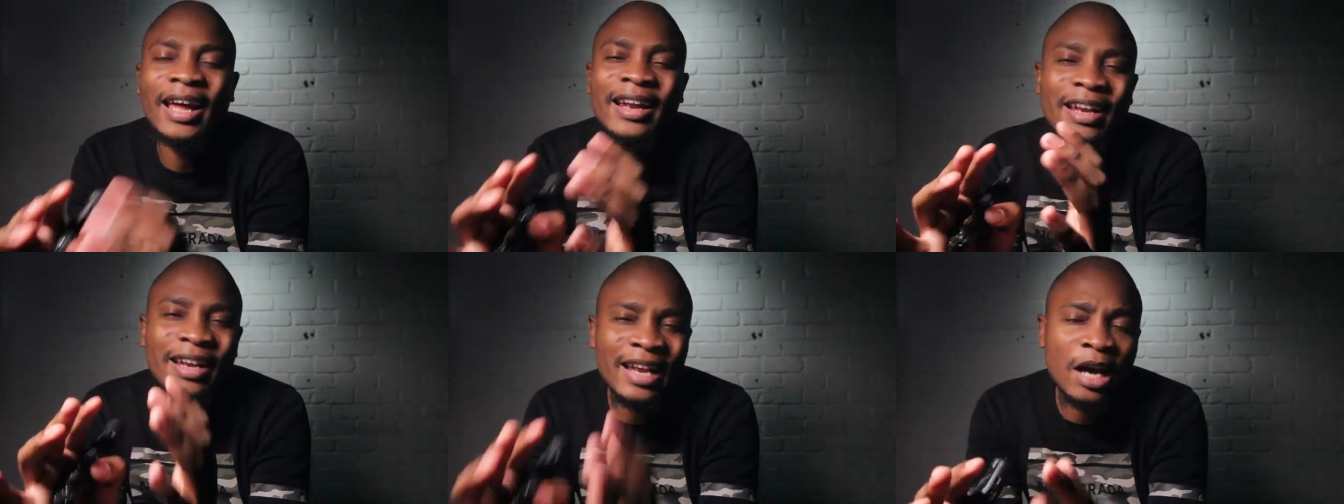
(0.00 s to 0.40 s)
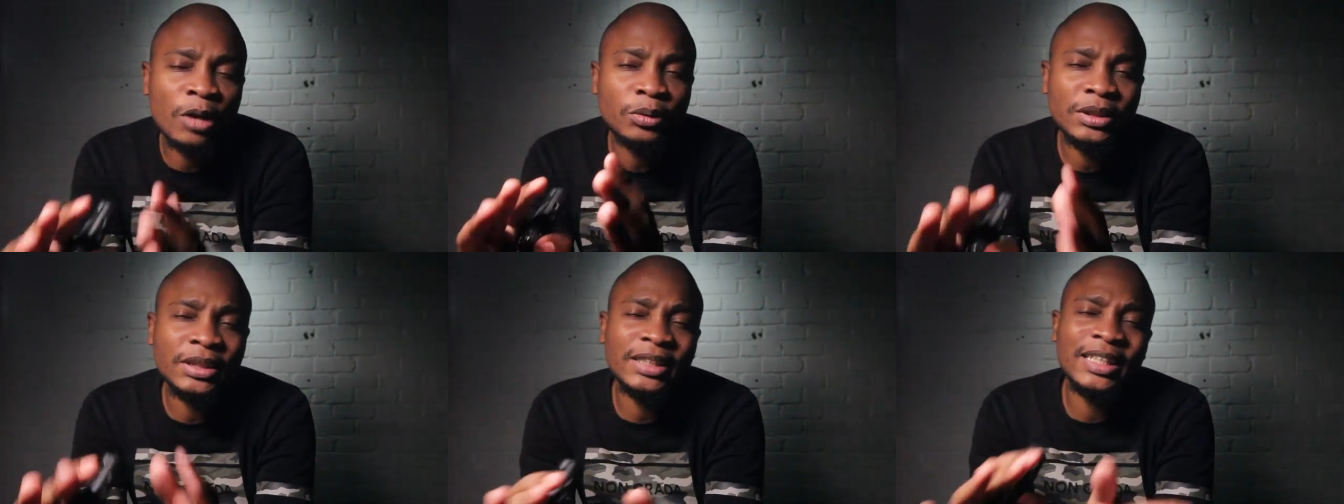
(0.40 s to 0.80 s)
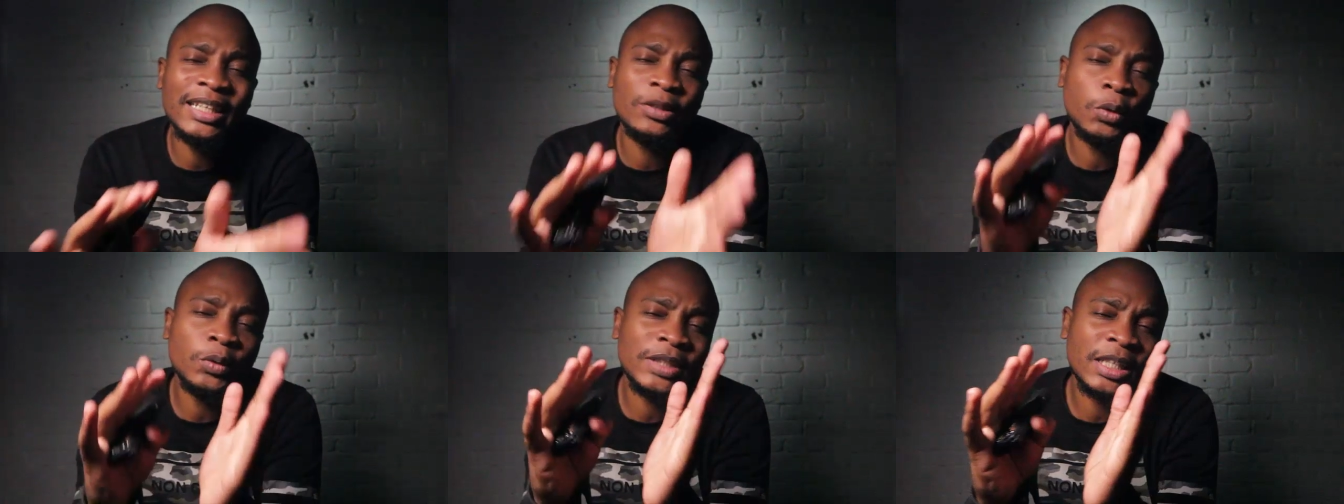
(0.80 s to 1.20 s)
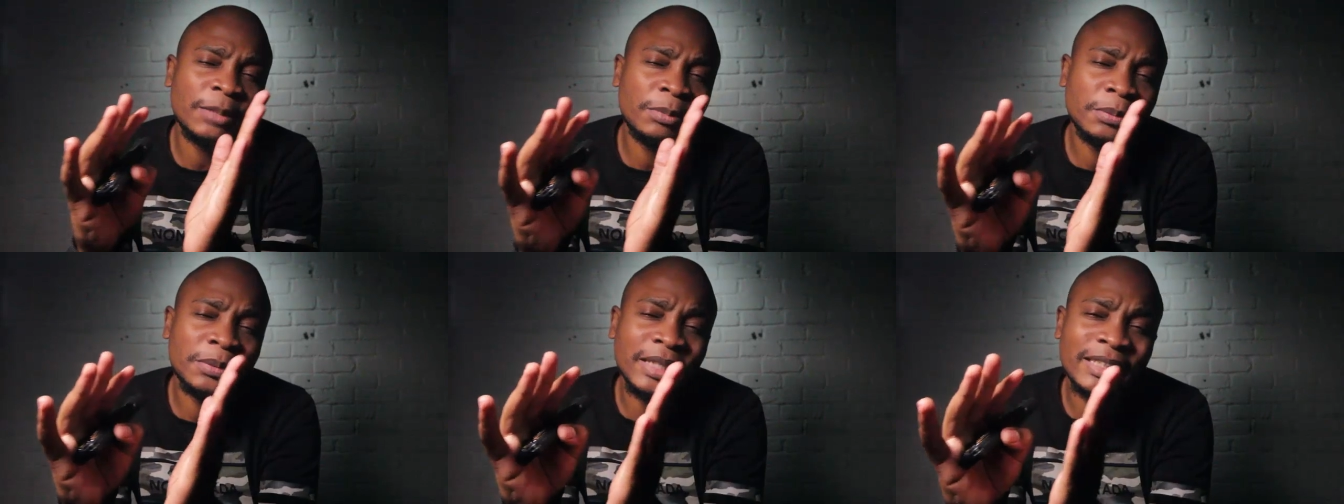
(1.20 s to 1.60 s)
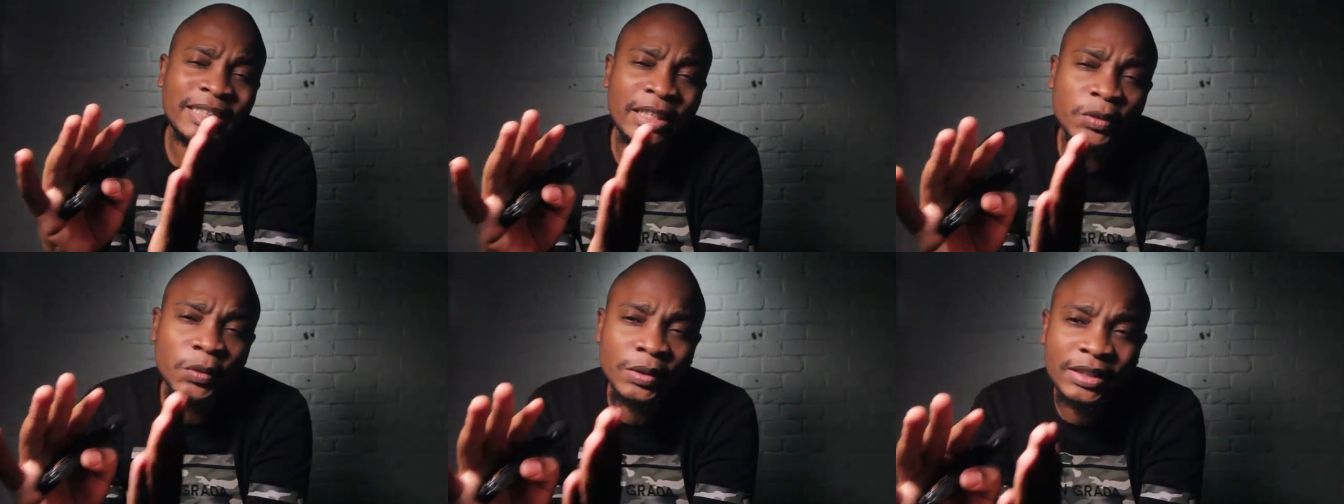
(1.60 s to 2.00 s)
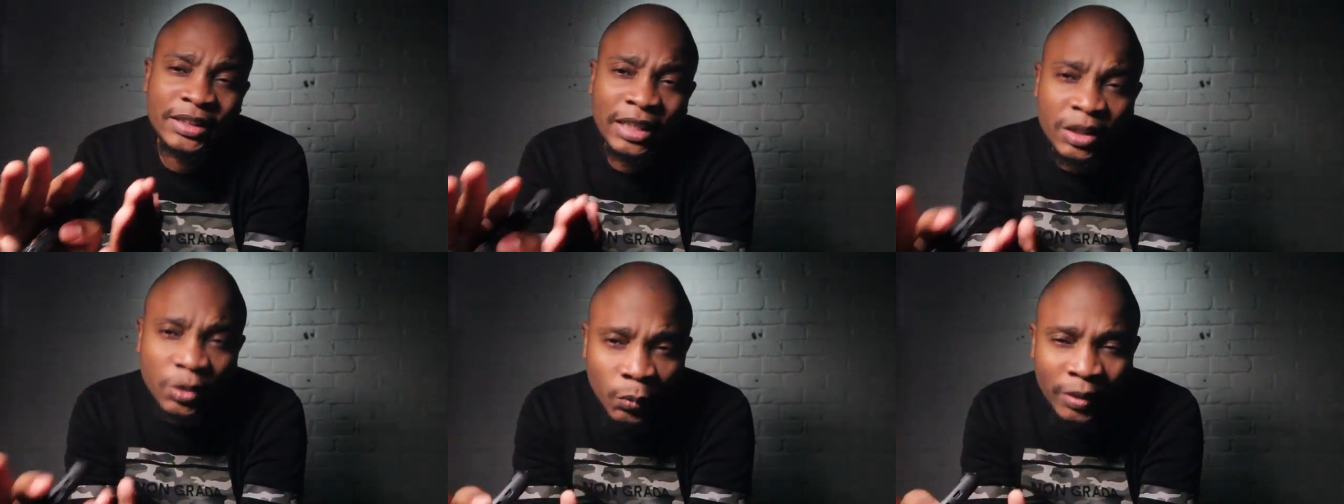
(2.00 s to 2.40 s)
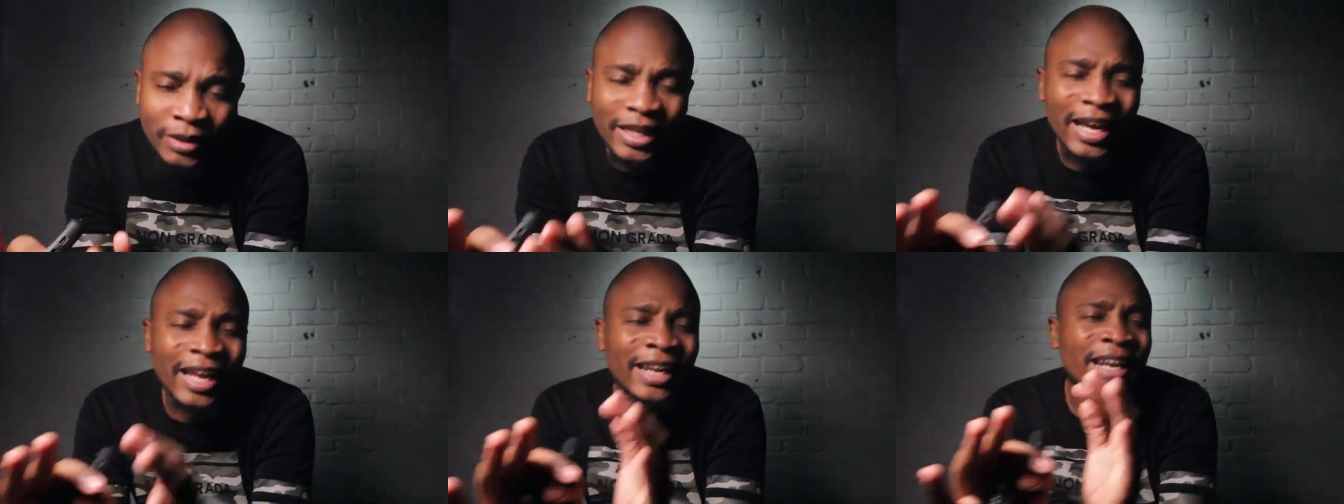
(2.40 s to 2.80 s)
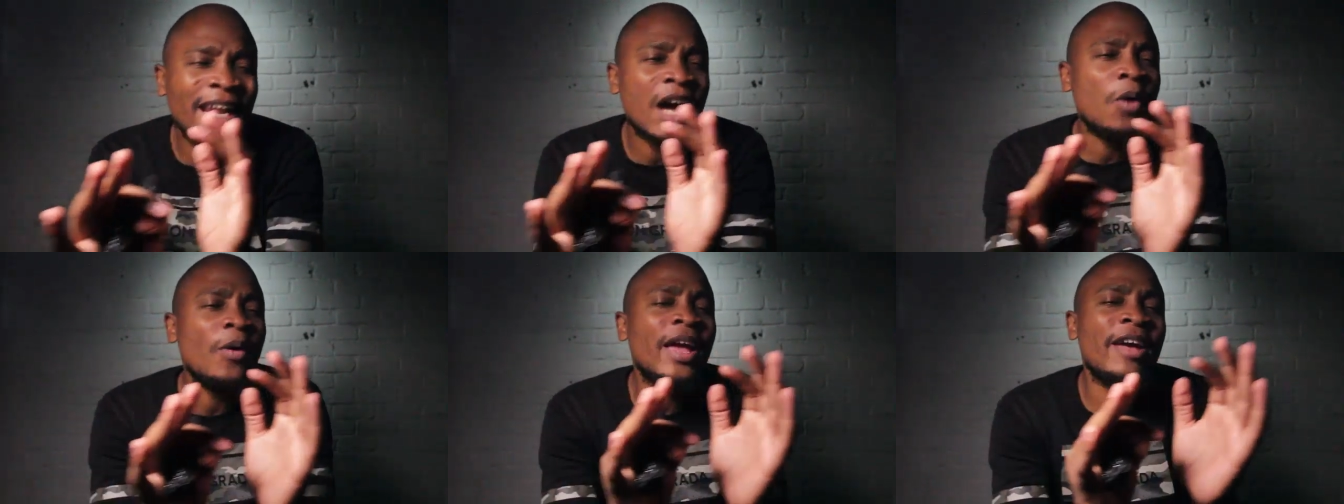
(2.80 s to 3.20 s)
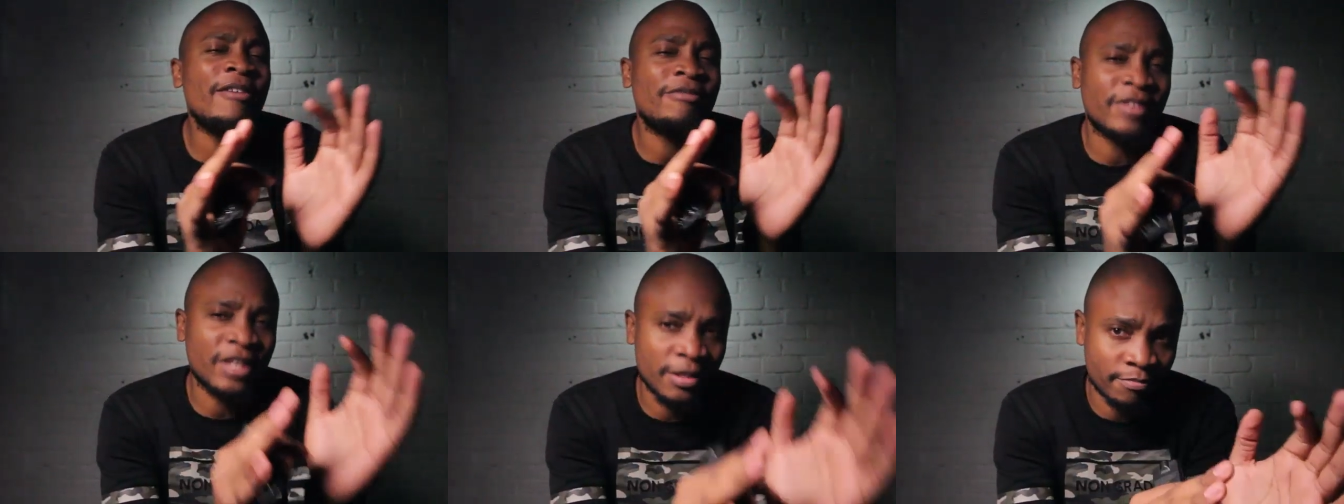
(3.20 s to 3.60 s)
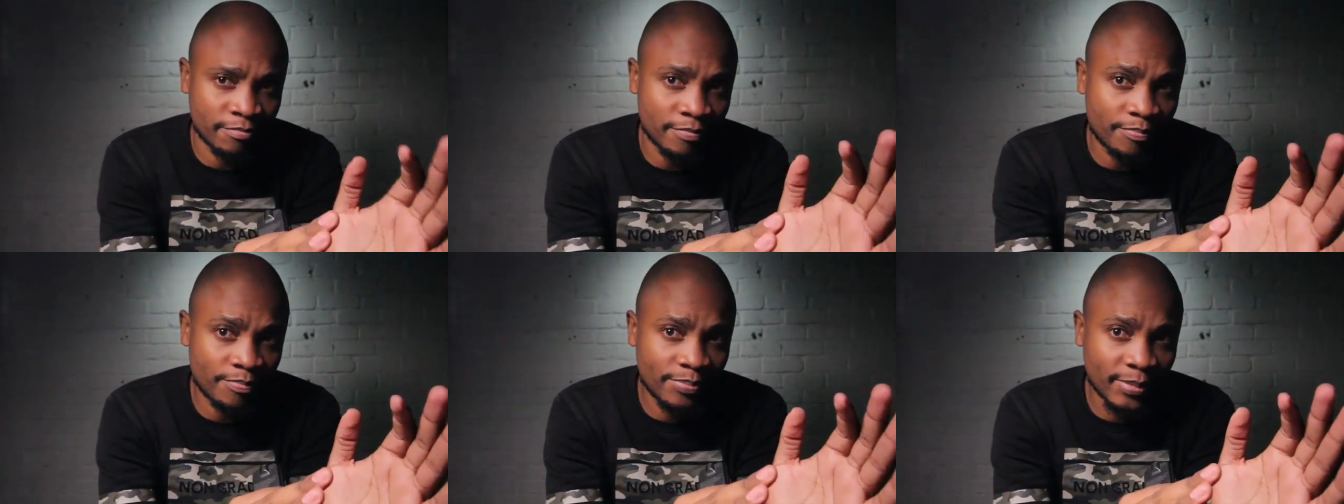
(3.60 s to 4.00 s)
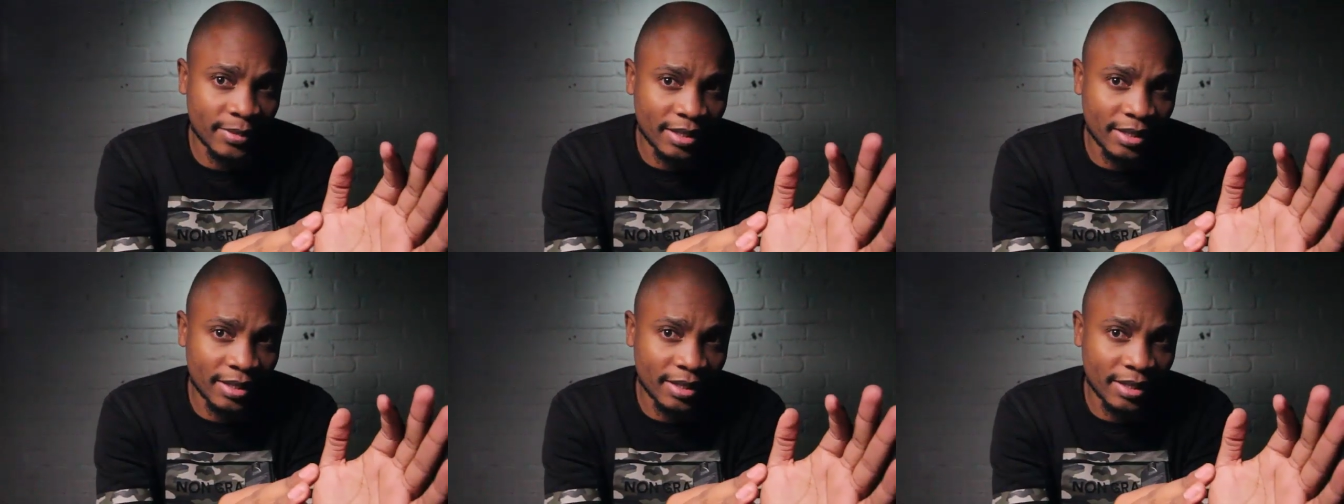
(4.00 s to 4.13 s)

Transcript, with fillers: And now to see that those are the people that he associates with and now have him.